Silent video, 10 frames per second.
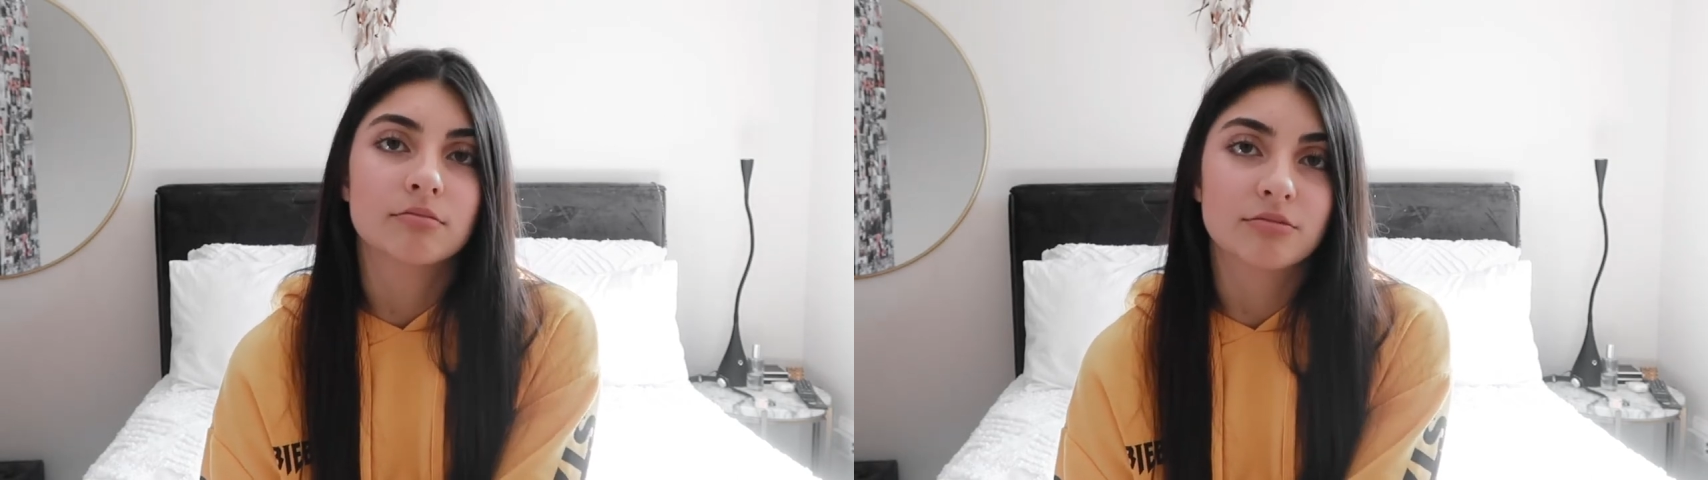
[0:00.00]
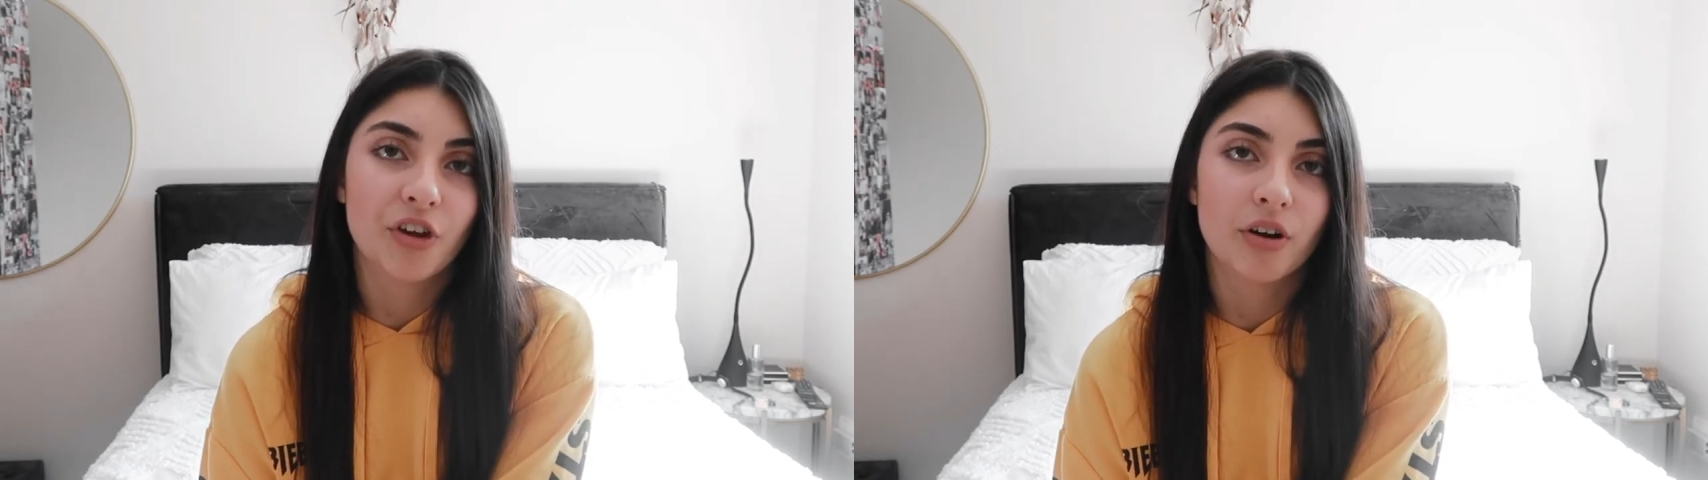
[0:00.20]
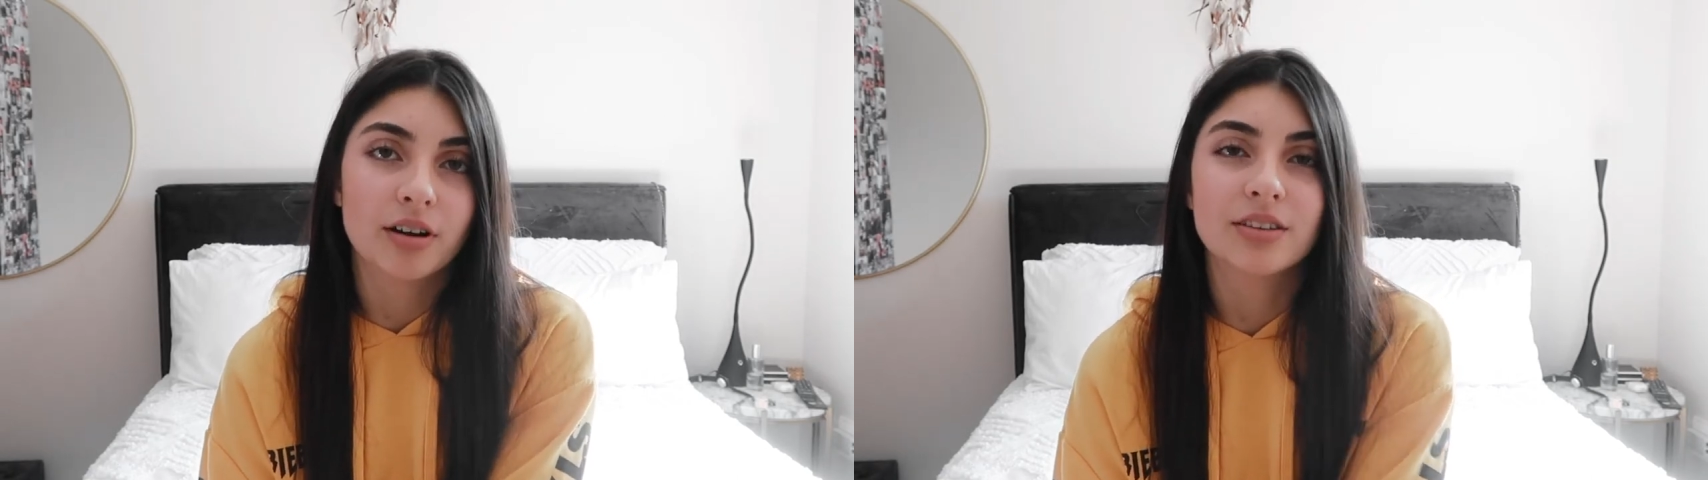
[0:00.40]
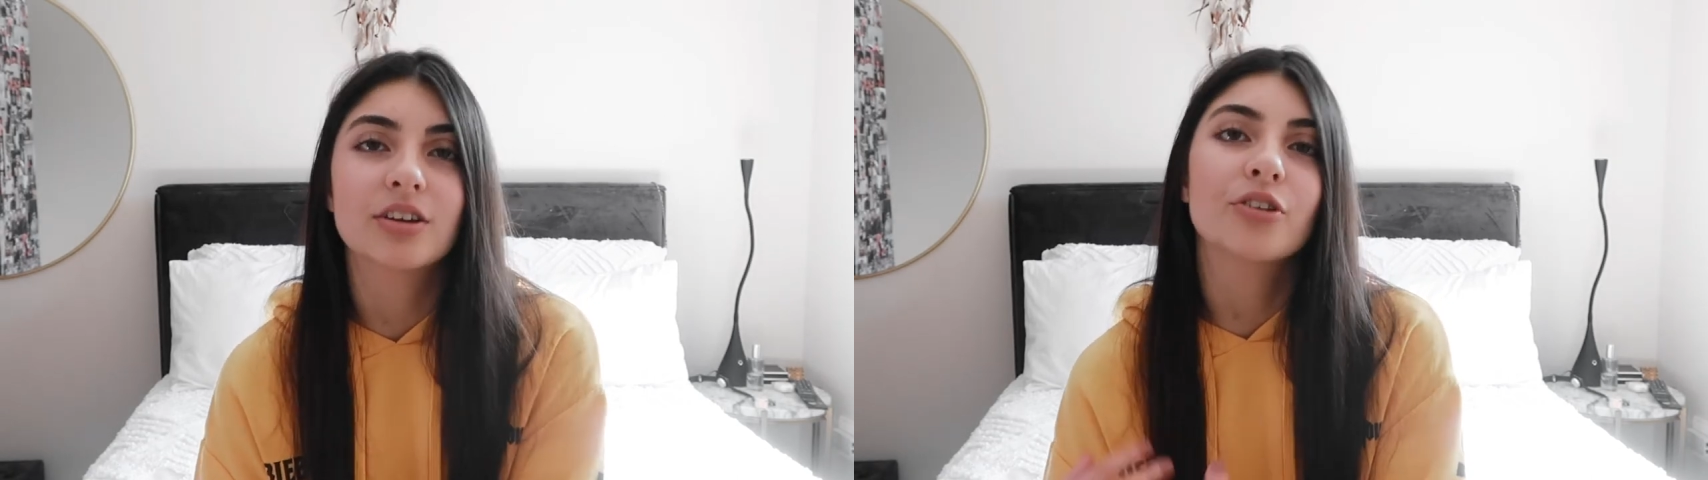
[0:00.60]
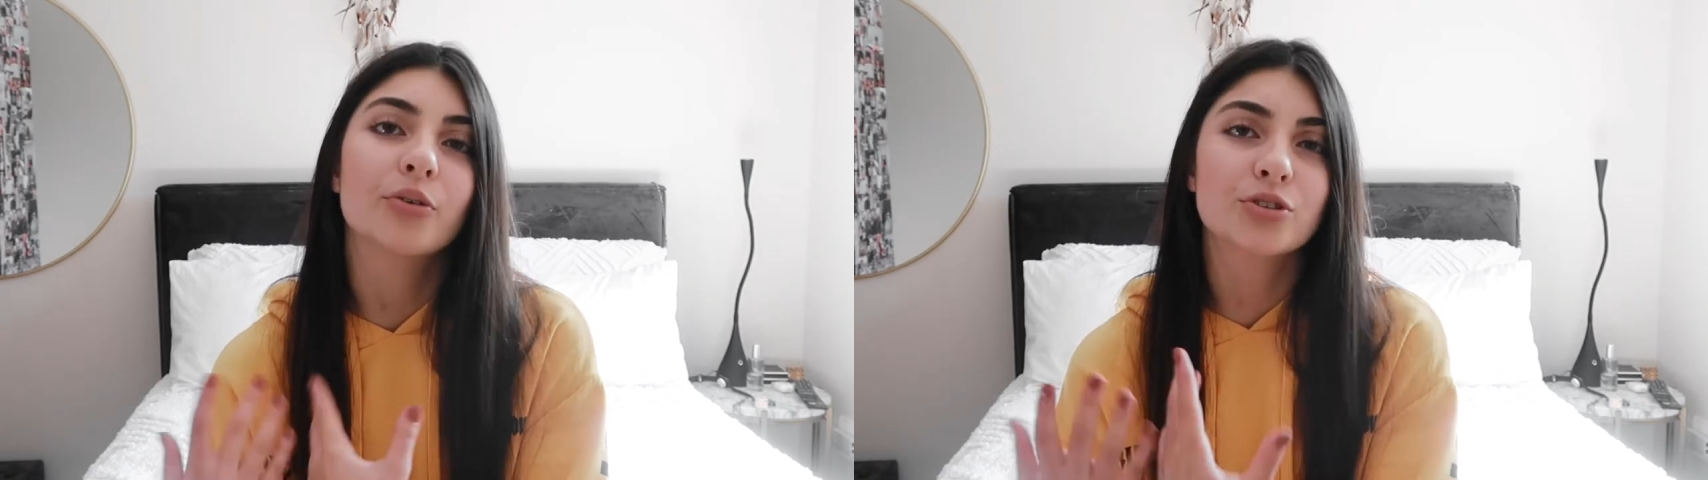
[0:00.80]
yeah and
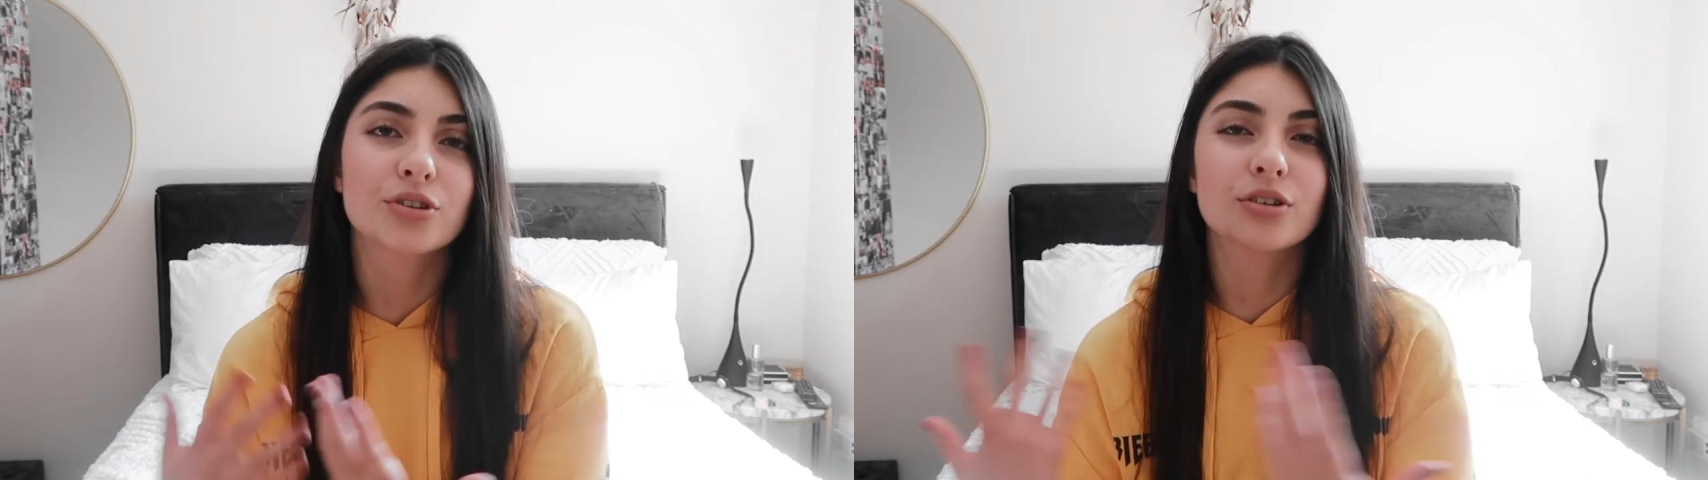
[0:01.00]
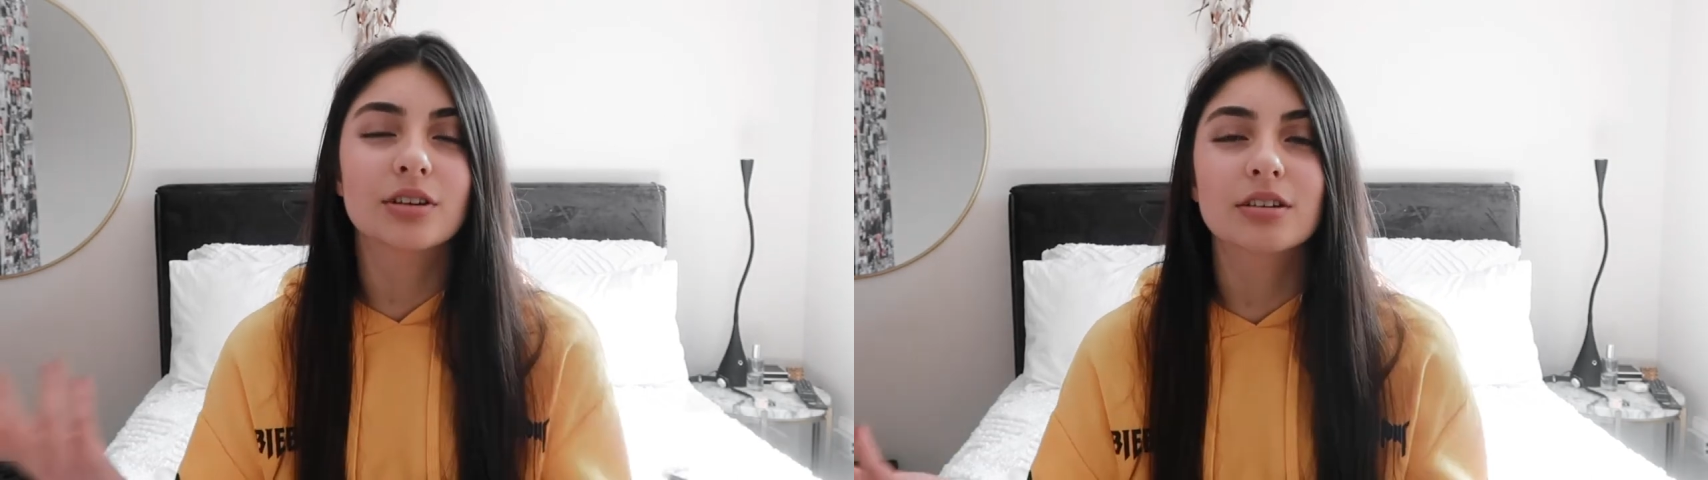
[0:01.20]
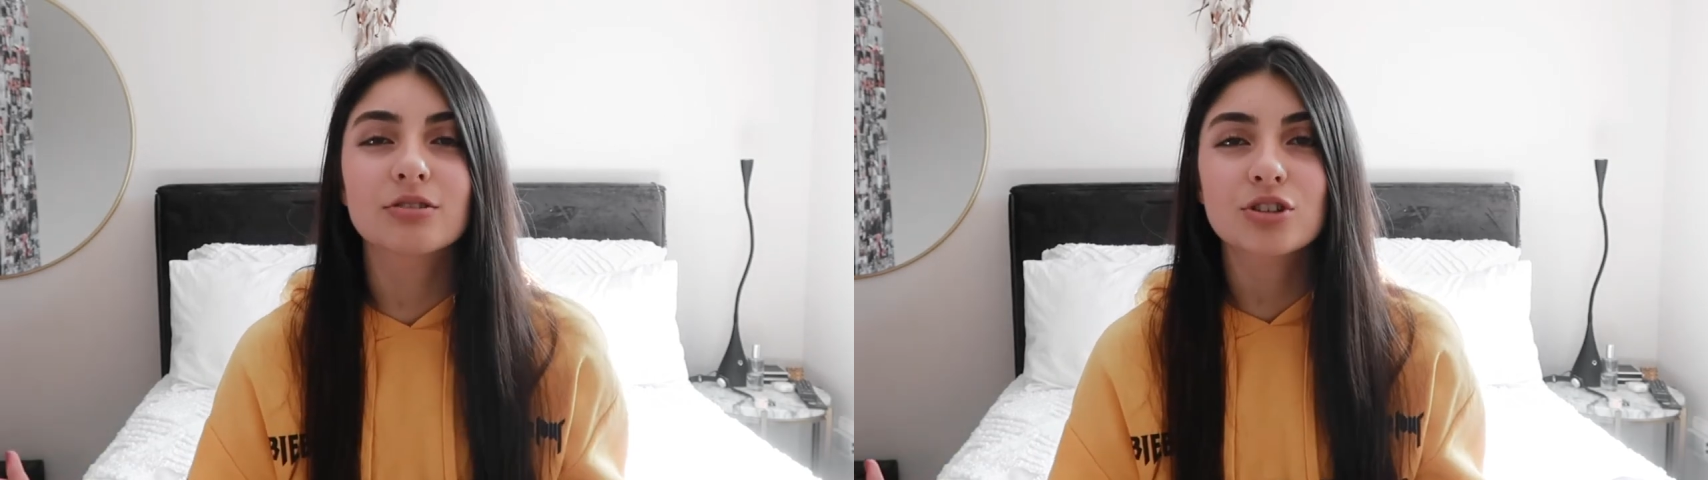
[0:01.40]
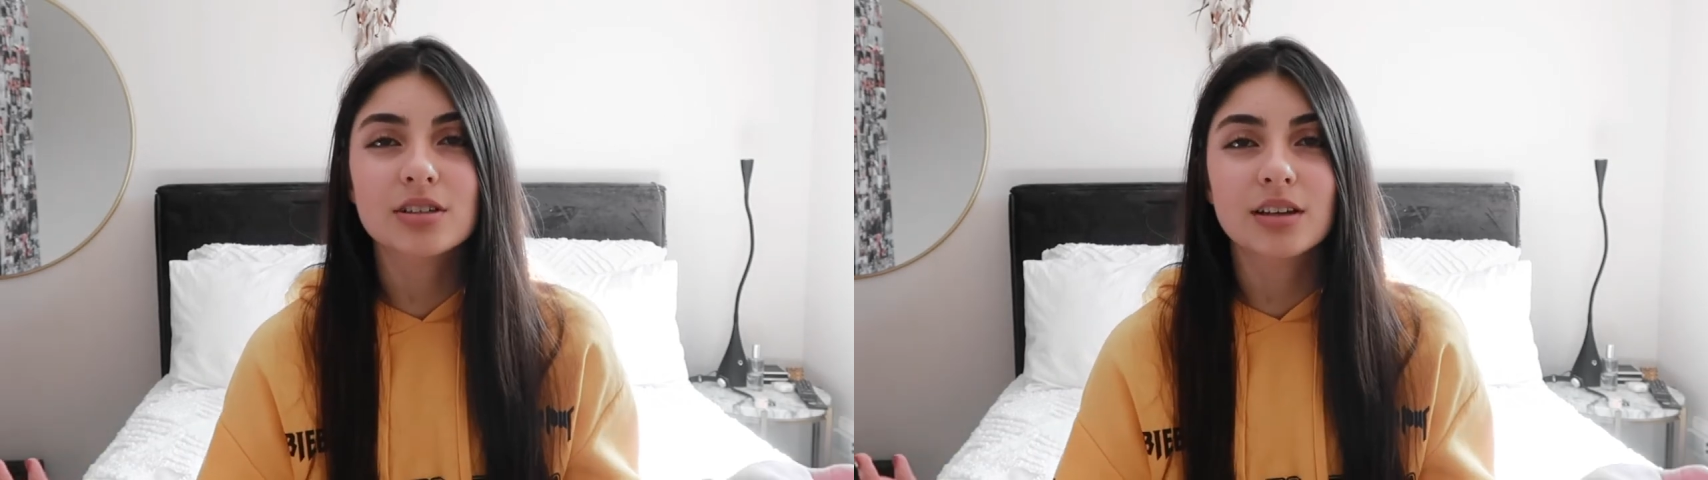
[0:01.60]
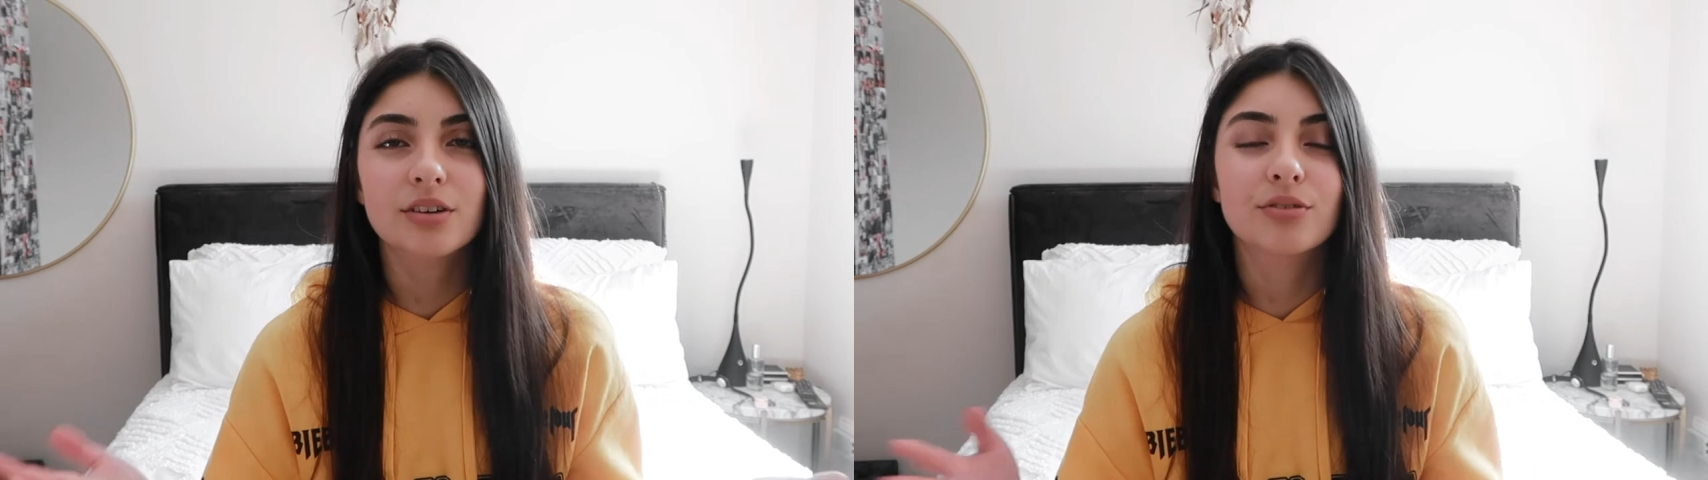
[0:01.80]
then also it'll just like